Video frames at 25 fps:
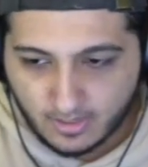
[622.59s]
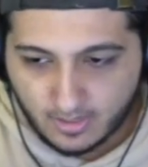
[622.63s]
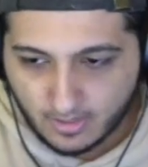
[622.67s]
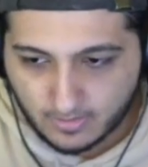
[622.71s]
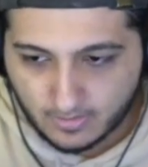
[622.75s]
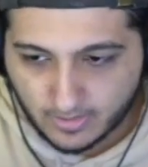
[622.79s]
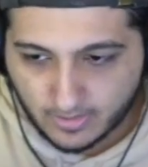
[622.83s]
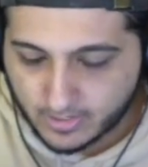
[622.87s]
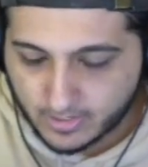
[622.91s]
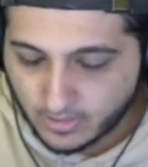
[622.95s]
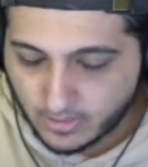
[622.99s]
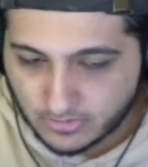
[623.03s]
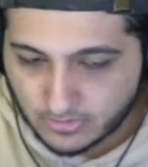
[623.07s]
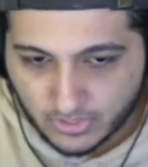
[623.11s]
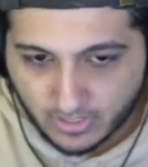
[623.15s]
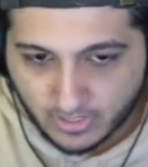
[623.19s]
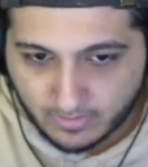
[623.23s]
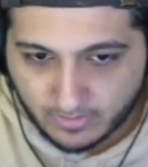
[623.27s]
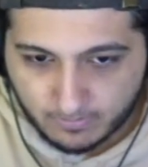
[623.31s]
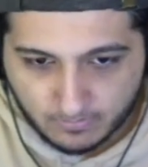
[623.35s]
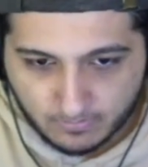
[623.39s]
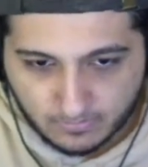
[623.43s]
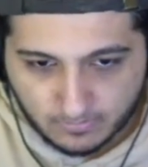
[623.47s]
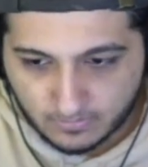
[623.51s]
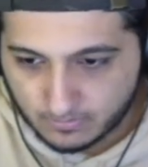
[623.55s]
Like I'll try
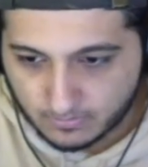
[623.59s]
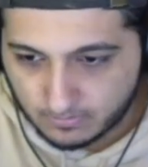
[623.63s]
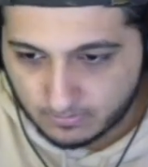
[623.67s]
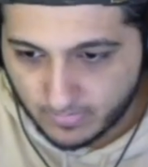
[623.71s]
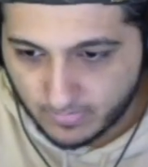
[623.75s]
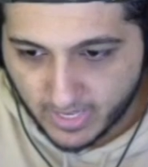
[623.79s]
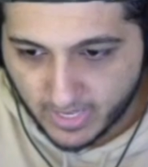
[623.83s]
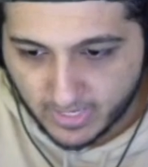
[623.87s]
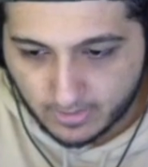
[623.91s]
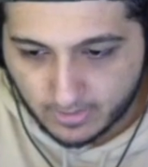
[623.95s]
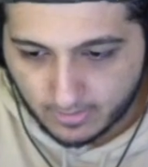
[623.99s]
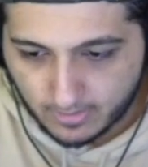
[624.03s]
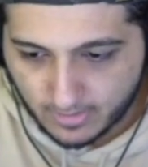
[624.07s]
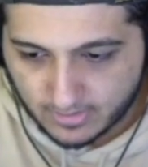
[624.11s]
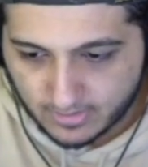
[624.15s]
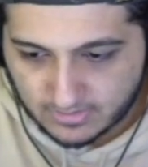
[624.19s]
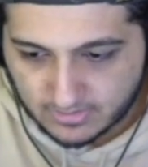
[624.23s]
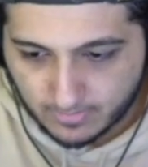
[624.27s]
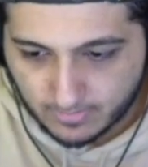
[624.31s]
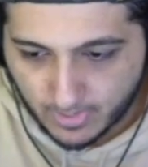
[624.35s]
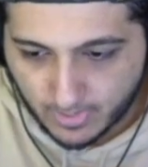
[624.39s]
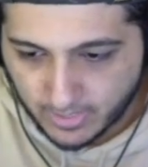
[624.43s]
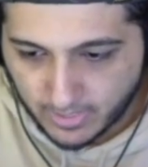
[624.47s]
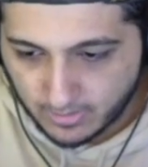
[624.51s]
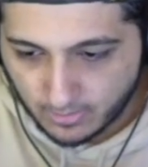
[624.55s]
to make as
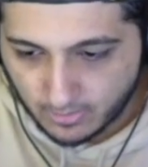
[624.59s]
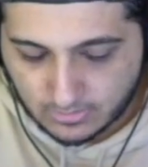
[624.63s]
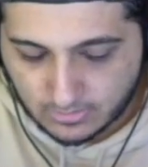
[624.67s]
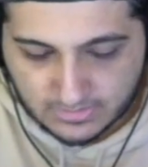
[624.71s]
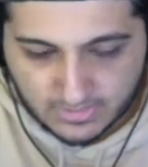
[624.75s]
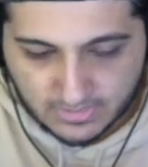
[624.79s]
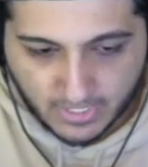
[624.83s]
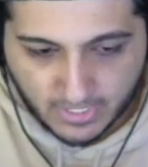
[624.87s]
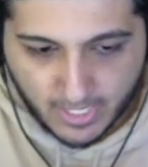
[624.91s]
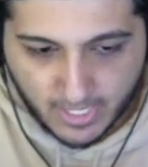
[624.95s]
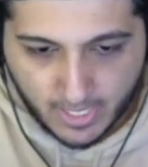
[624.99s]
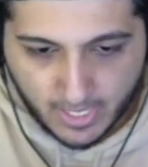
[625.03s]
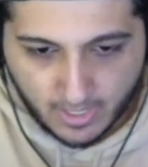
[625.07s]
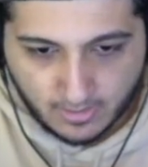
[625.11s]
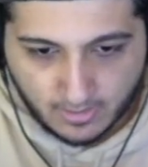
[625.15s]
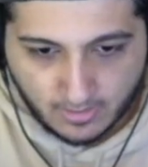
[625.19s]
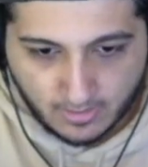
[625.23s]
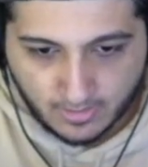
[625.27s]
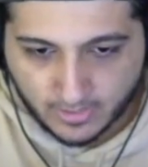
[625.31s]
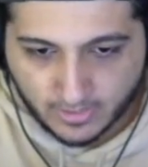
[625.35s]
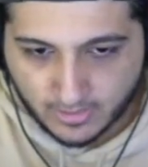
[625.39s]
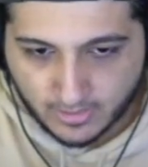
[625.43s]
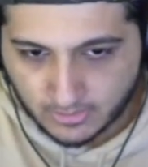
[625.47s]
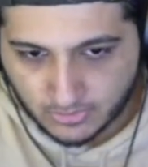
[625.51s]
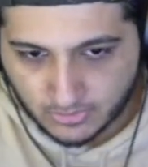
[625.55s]
many notes as I can in
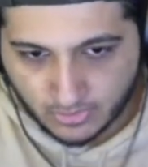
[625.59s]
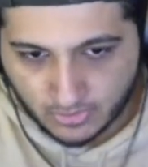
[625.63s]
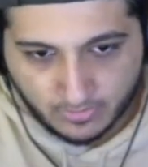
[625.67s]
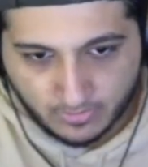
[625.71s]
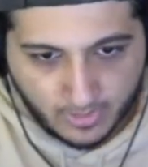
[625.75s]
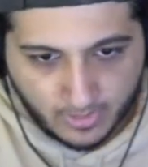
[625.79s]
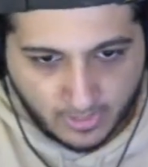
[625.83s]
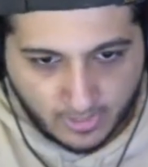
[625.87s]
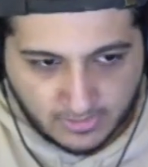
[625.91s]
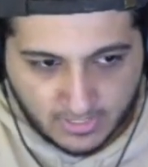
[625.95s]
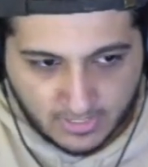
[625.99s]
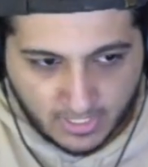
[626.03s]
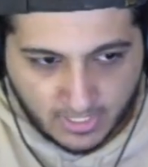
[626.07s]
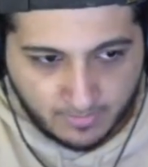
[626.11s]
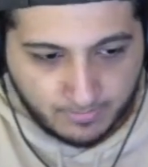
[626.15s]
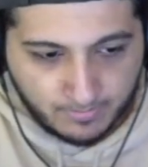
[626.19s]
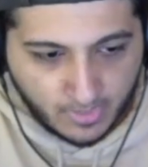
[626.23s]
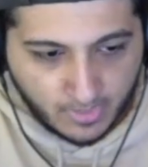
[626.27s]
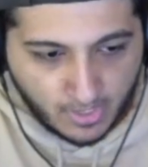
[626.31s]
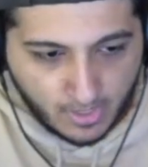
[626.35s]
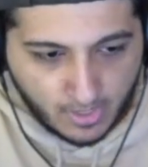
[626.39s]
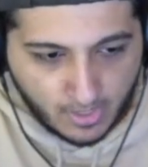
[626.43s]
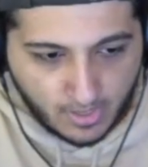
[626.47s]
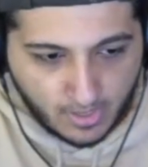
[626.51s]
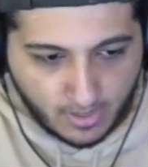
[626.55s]
like a short amount of time
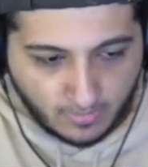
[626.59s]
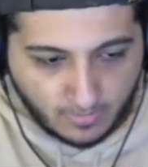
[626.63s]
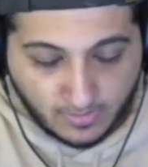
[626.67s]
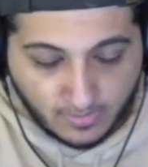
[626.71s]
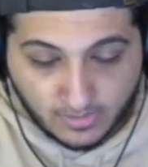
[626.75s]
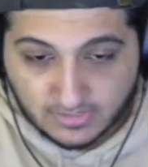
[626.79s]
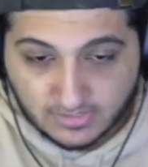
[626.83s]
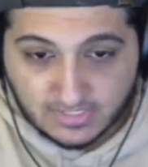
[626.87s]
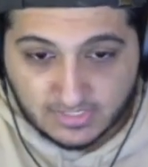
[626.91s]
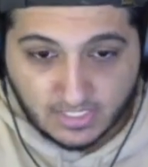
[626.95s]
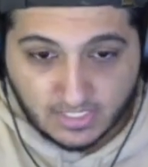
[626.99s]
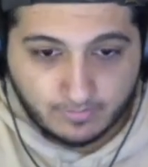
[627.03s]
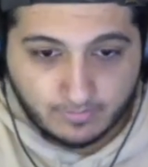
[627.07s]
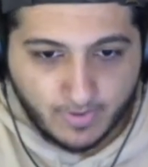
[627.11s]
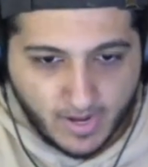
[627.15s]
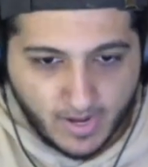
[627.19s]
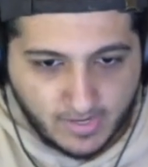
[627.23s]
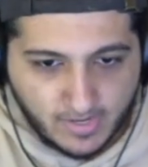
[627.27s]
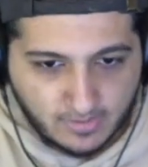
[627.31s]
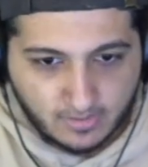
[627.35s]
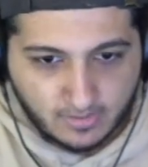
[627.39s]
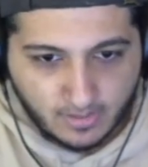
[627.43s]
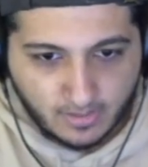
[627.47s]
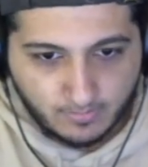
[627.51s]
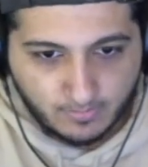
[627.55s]
and then just send it back
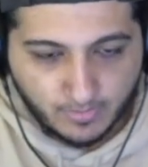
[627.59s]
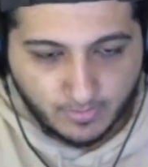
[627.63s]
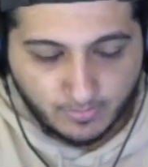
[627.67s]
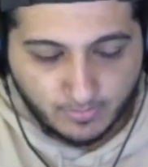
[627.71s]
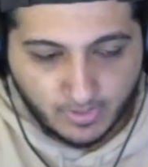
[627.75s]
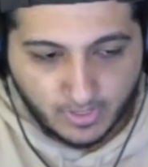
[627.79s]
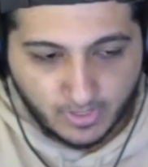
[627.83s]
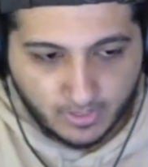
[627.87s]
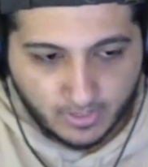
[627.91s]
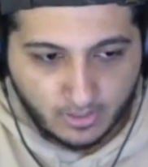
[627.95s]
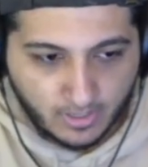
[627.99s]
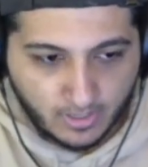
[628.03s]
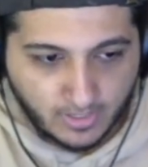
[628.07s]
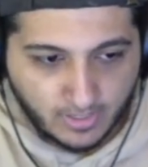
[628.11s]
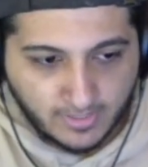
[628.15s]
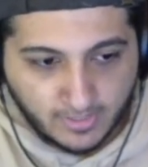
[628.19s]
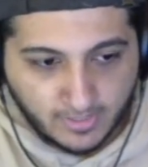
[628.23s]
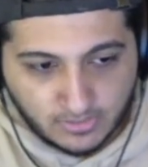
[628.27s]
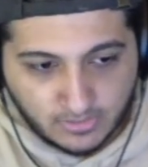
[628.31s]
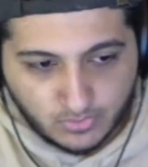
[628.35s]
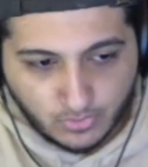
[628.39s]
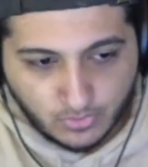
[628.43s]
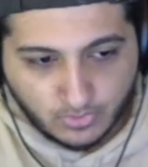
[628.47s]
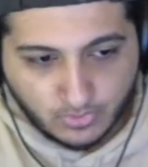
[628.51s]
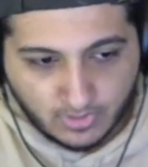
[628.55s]
to them and be like, all right,
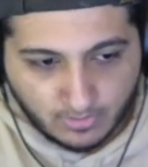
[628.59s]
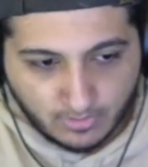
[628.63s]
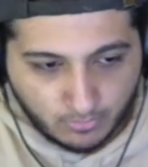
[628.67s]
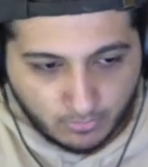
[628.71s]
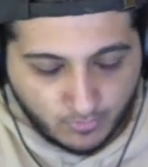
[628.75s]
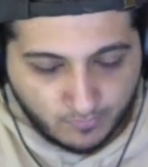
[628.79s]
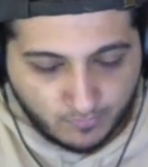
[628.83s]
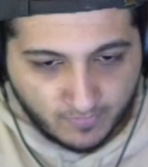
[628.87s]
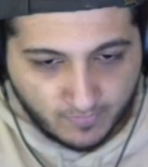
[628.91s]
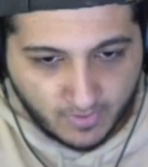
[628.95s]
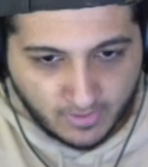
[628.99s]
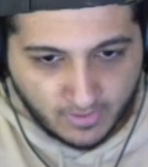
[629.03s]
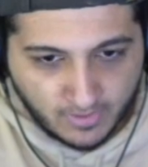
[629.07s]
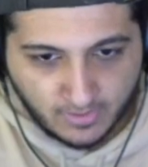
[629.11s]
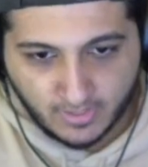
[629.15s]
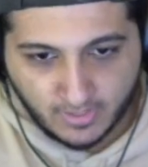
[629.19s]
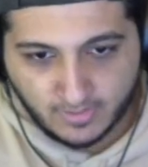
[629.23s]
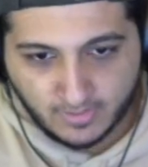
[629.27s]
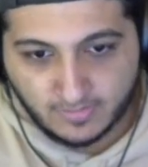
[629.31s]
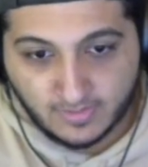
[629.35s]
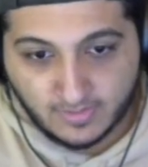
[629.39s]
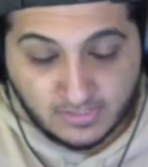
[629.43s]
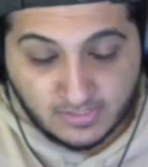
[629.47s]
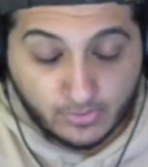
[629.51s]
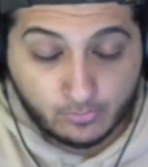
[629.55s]
here's what you can improve on.
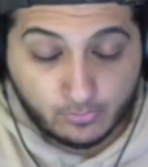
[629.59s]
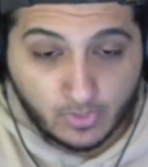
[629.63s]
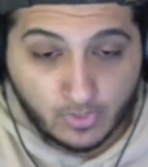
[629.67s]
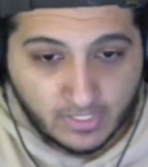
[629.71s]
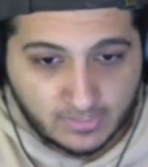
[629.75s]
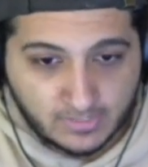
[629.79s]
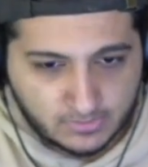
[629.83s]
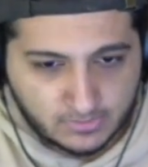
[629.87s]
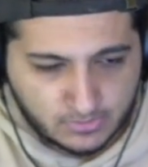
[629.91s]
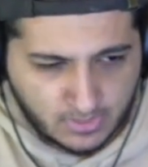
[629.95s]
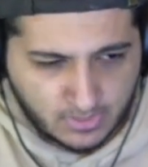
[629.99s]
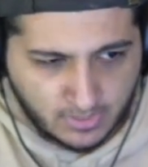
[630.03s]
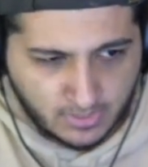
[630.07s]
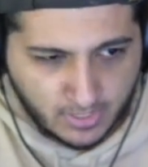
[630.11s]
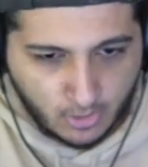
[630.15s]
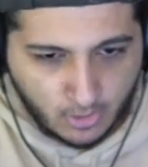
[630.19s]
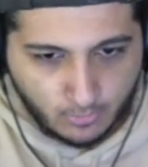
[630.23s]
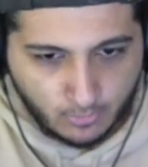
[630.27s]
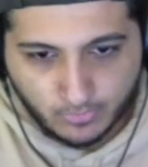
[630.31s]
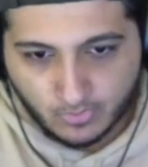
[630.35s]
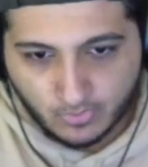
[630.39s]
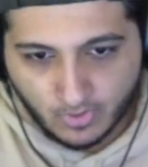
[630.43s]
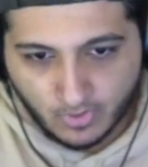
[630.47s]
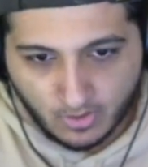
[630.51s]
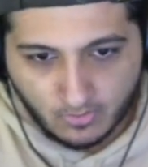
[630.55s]
And this is why it's going to
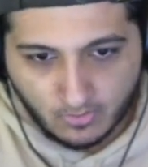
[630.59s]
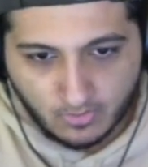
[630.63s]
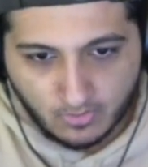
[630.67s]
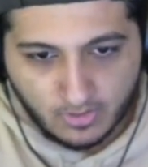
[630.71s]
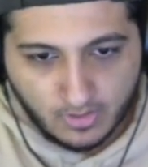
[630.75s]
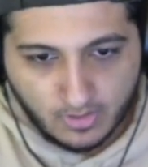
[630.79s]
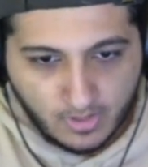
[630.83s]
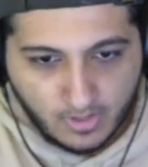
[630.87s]
help you out.